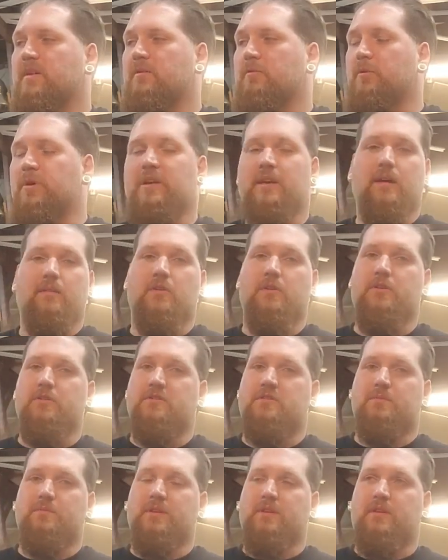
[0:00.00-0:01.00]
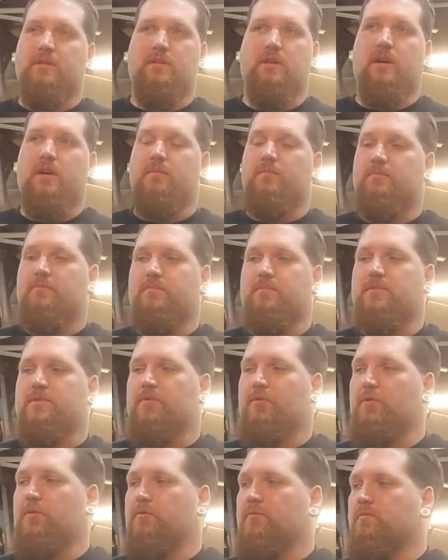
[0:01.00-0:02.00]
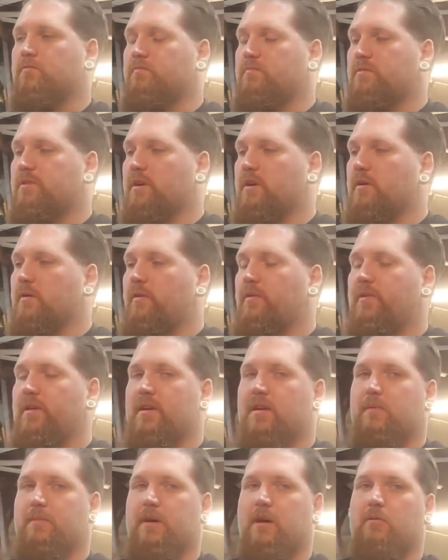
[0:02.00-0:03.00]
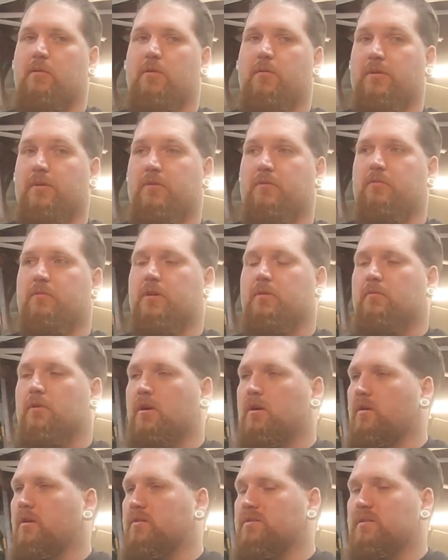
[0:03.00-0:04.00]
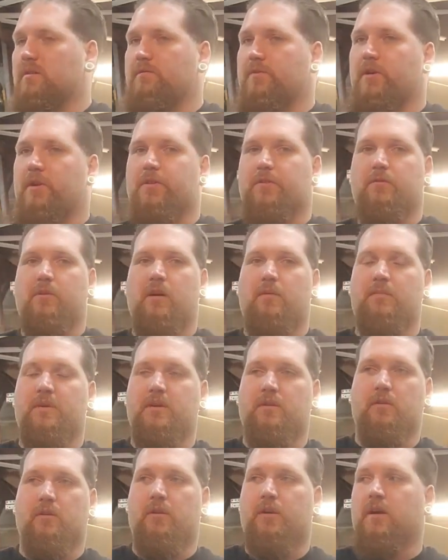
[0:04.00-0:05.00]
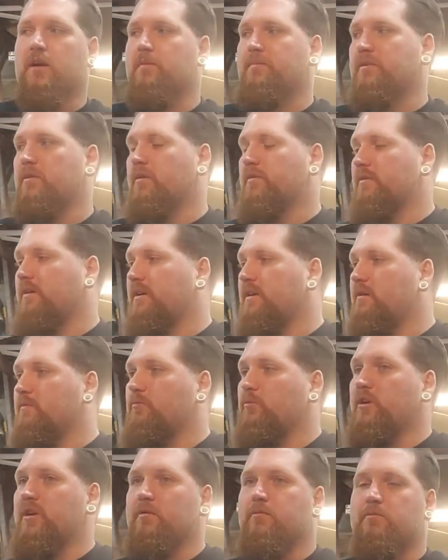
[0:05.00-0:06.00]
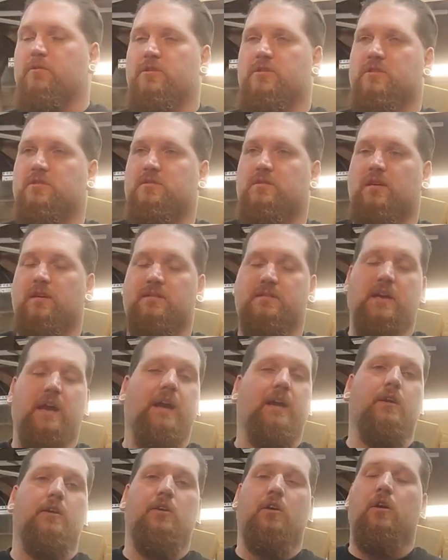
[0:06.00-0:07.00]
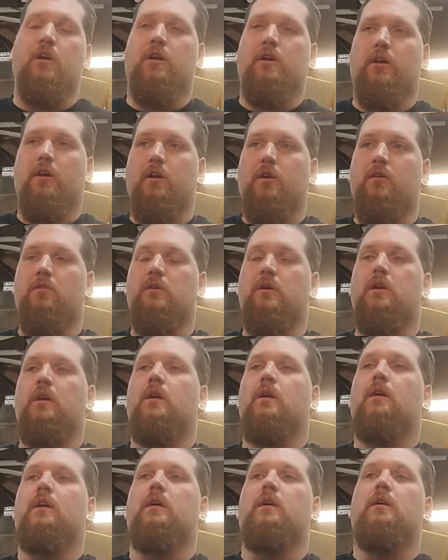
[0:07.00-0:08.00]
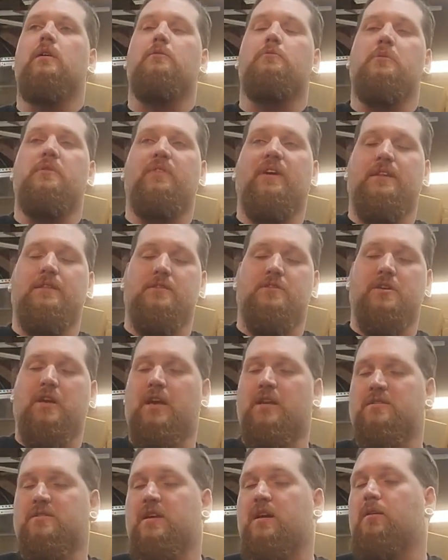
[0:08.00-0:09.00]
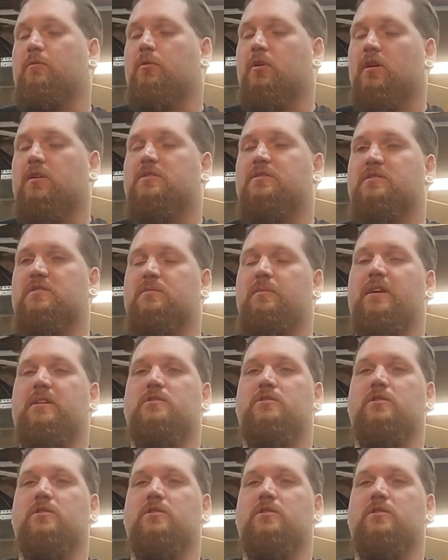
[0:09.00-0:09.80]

We never used to be the type to, you know, think about what we were doing. We were working on stuff all throughout me growing up and all throughout him. We would just attack a car and go. We've had to change that work just to make